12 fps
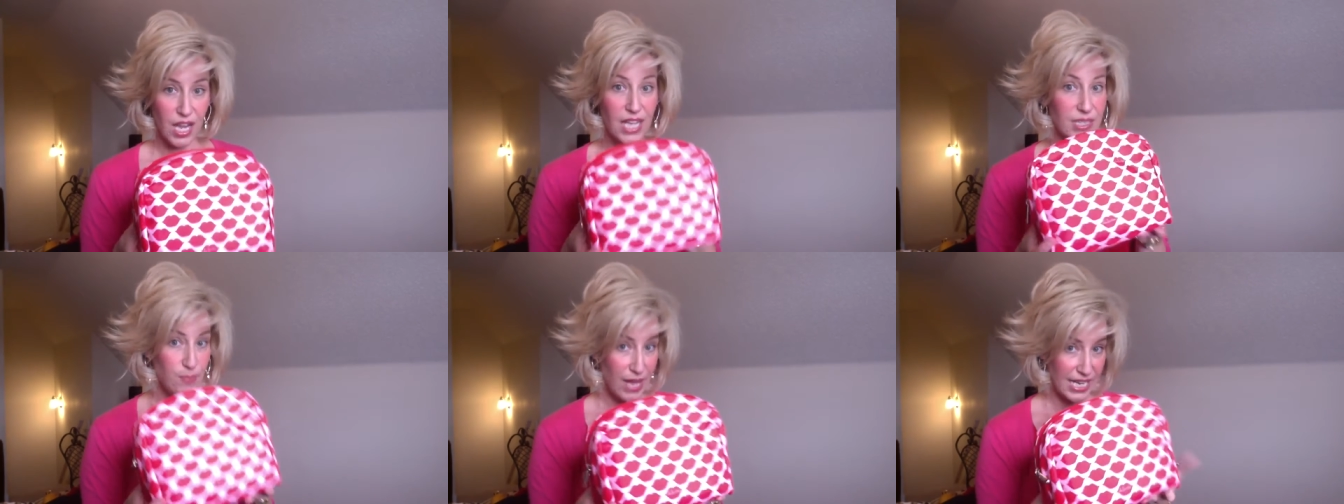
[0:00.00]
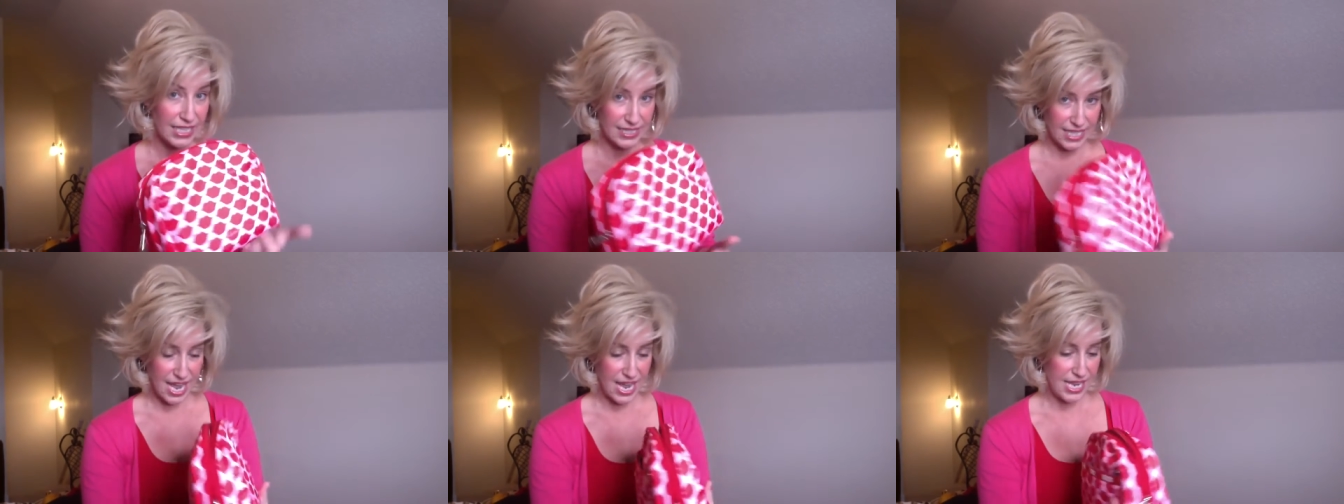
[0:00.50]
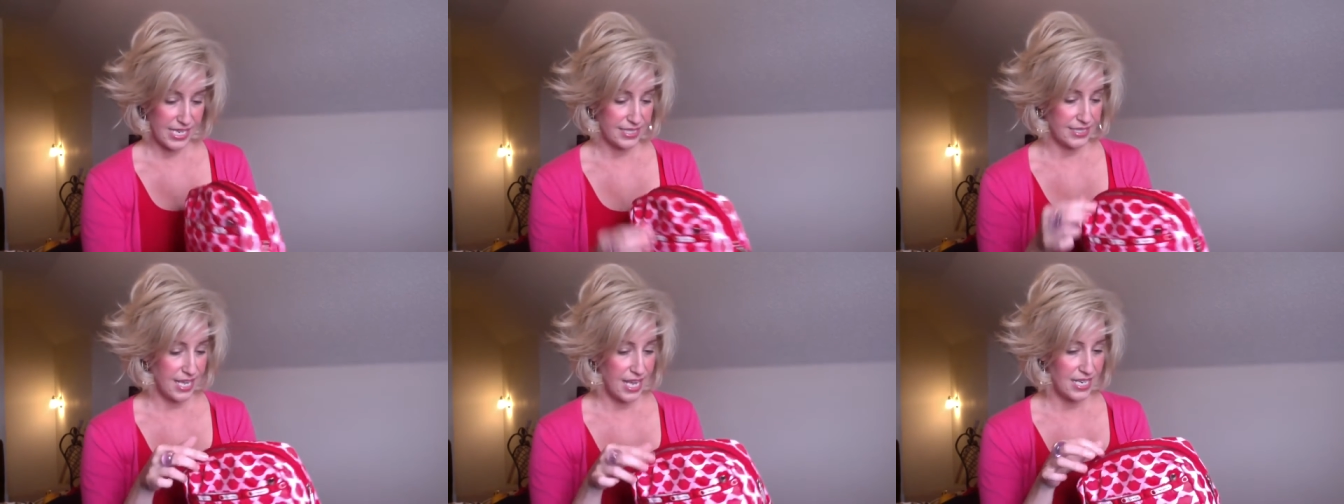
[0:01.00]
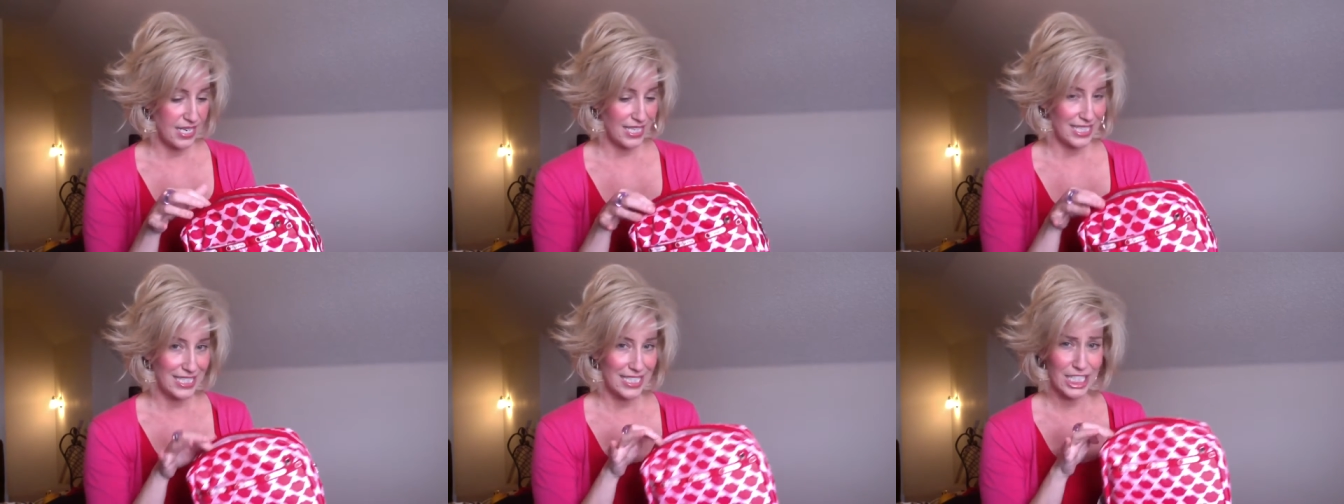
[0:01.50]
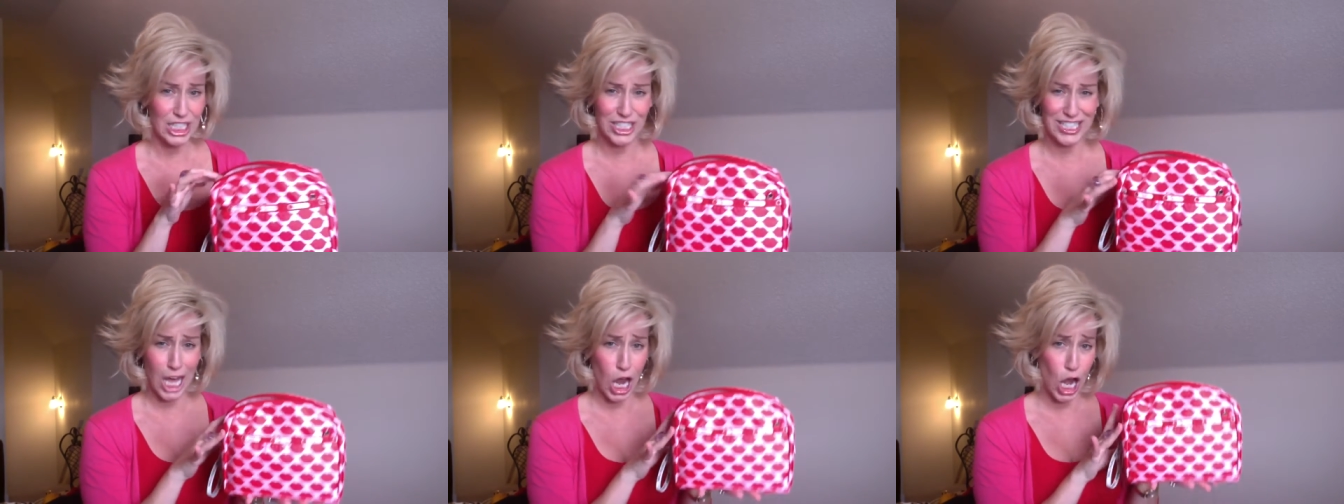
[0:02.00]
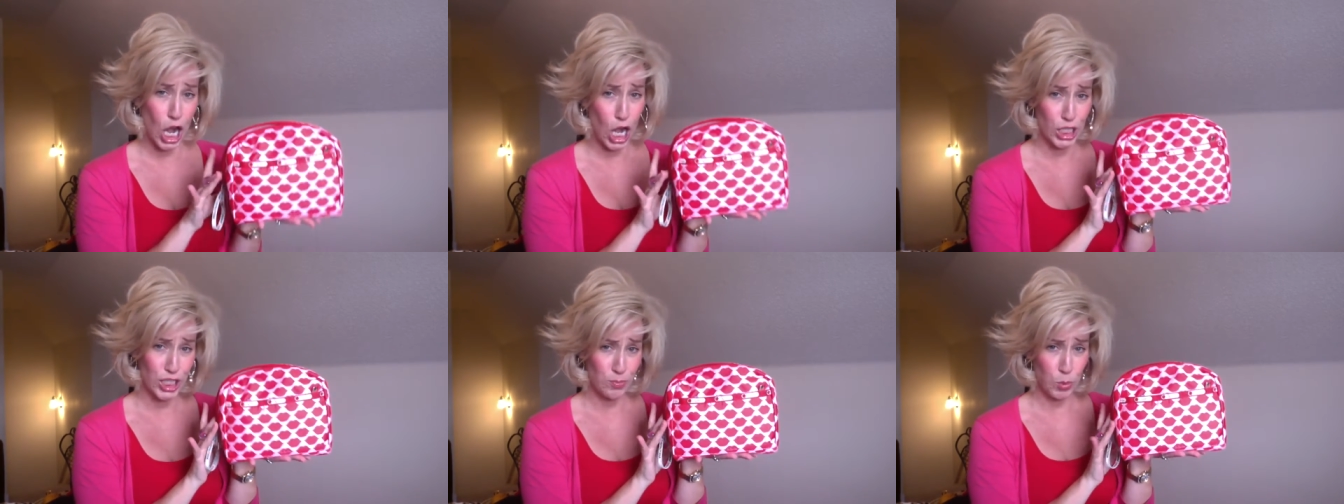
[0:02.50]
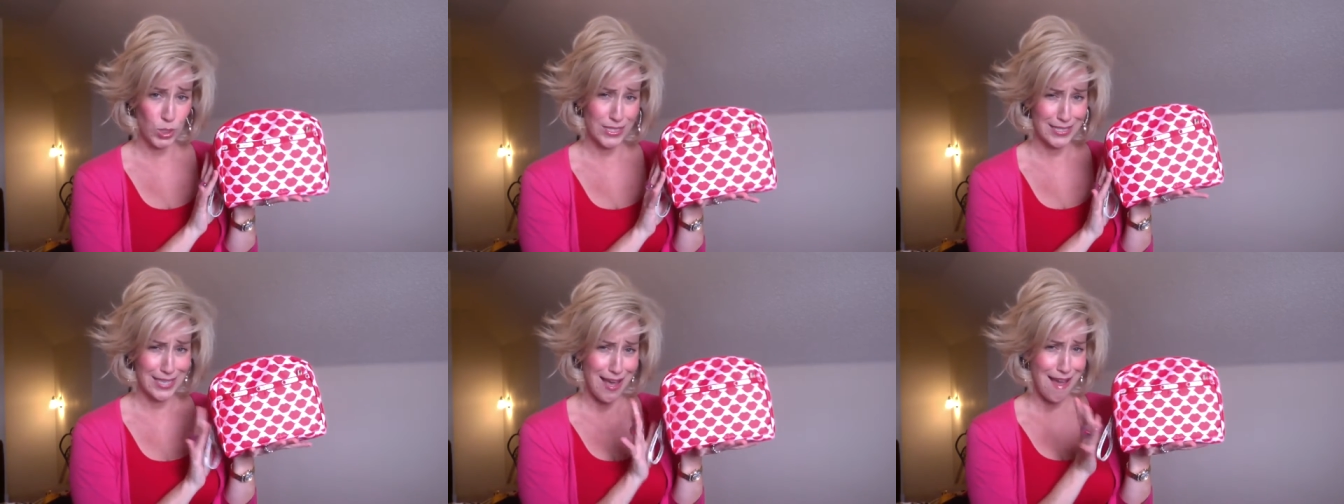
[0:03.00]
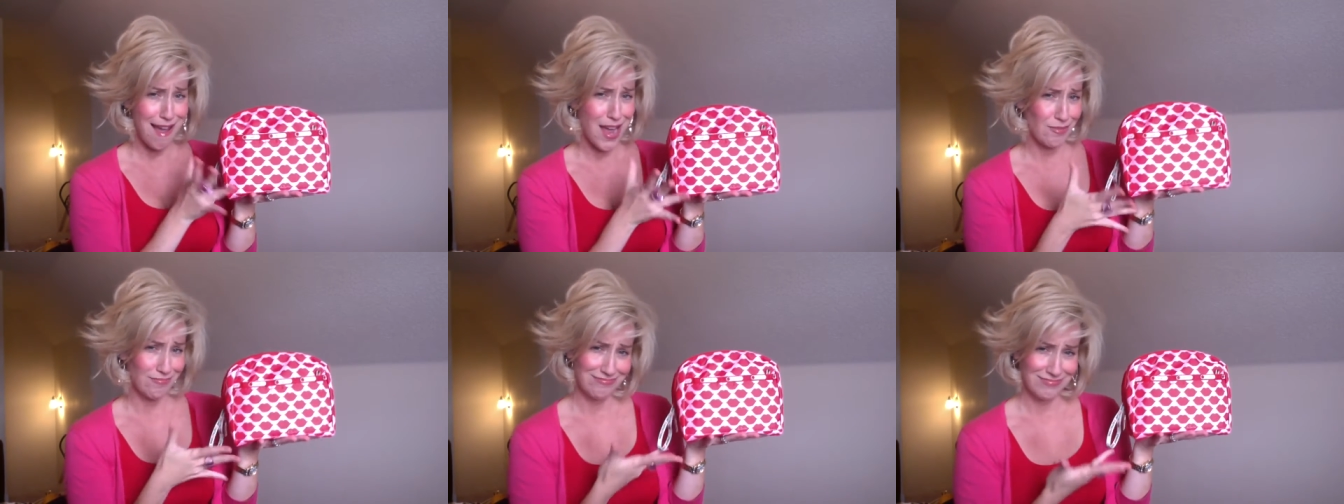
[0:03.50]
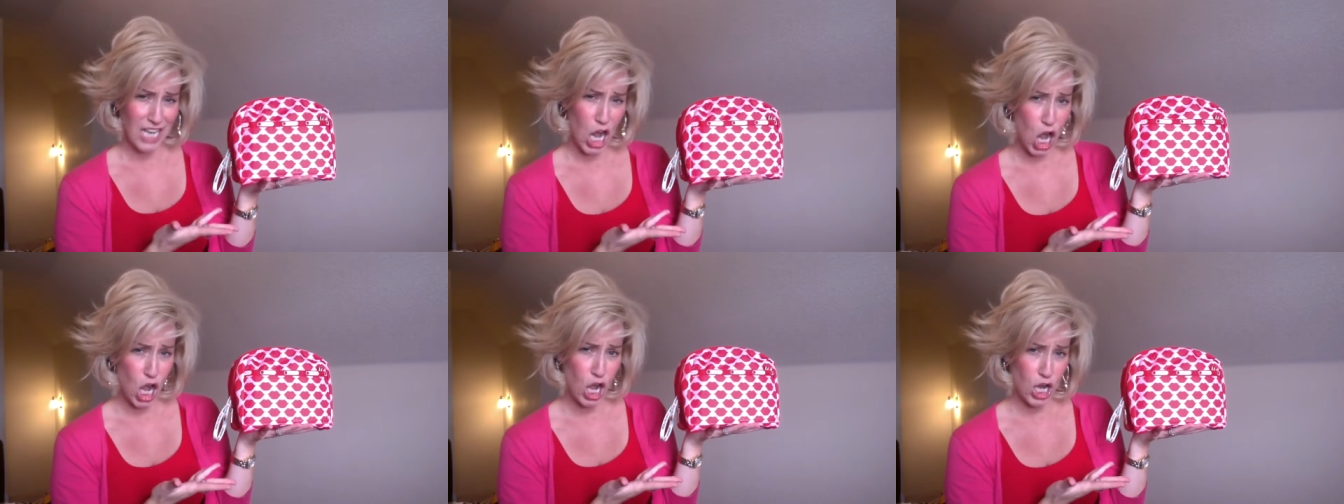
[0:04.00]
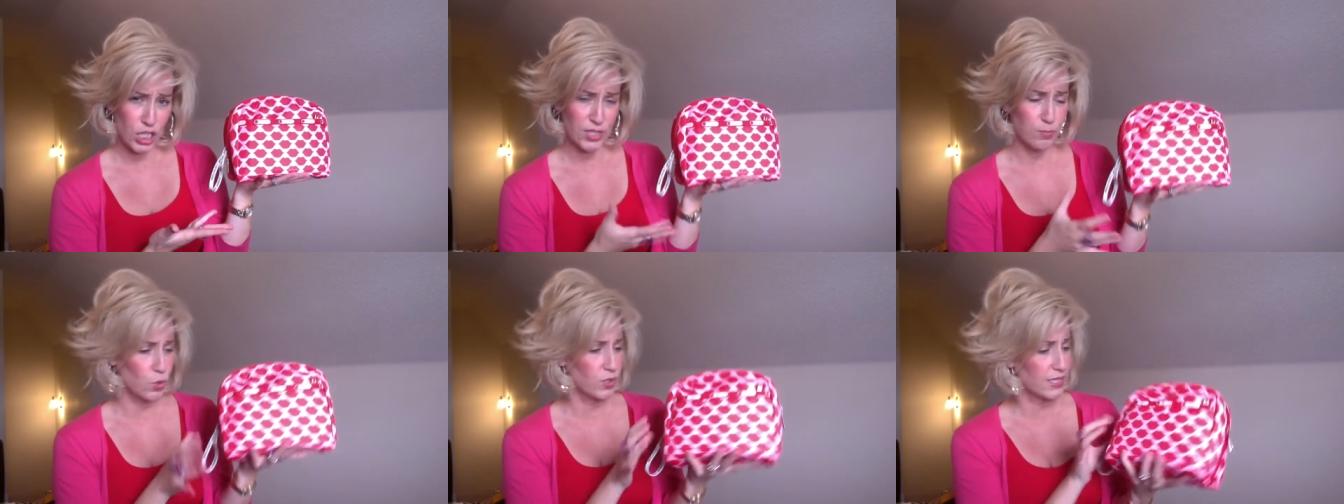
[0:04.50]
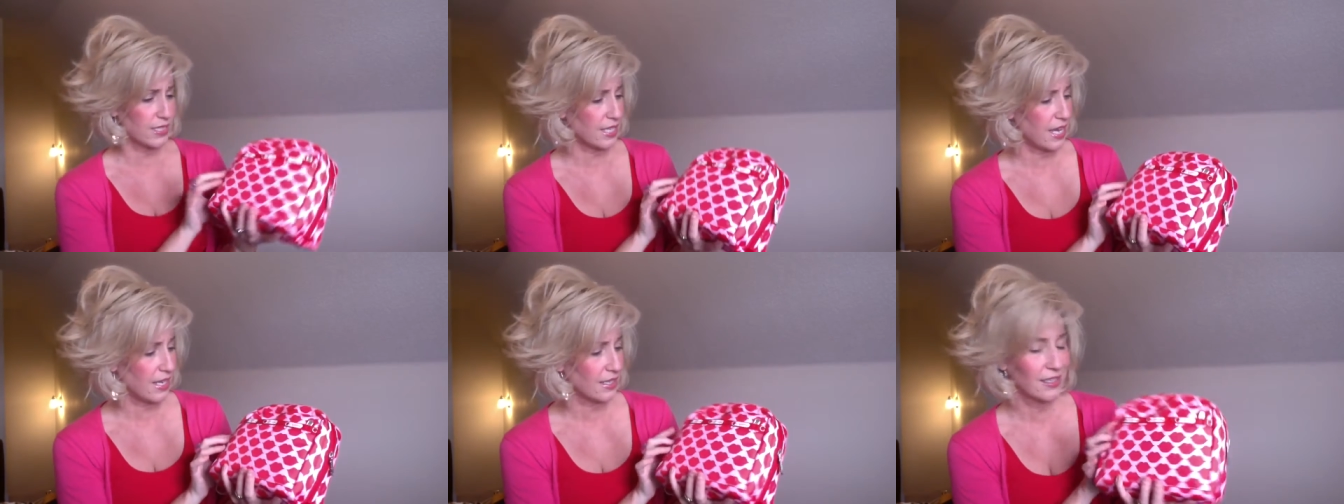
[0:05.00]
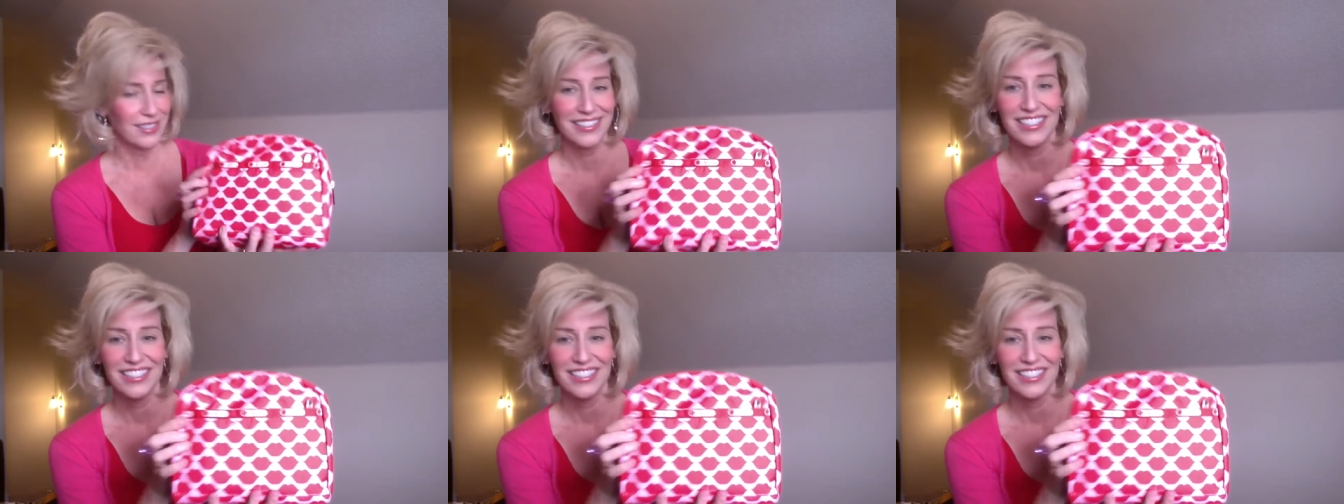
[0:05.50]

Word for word: cosmetics case, and it is Le Sport Sac. Le Sport Sac.